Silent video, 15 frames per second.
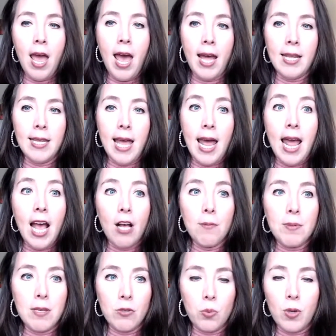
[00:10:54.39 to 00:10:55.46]
And that
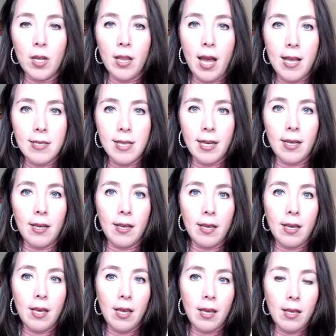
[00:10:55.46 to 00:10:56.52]
helps us realize, like,
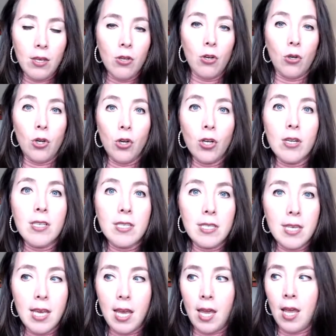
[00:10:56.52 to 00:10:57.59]
you're going to
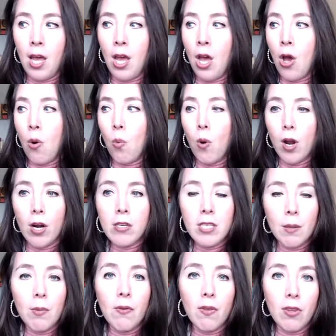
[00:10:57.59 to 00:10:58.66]
see what are
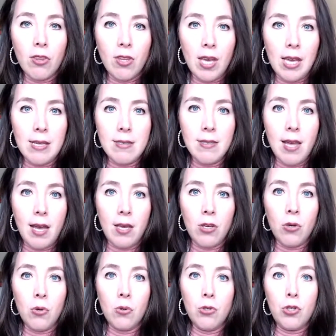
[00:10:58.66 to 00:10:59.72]
some of the things
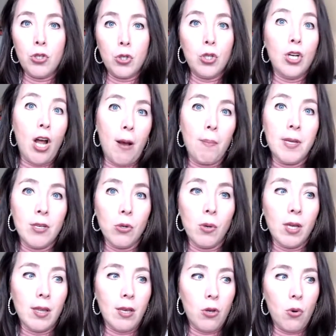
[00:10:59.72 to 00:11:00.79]
that you should not be
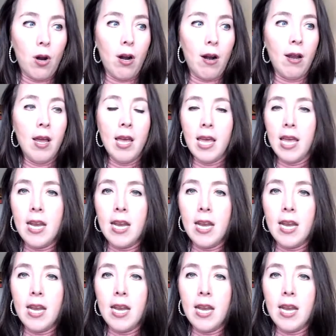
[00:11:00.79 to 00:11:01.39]
doing that you are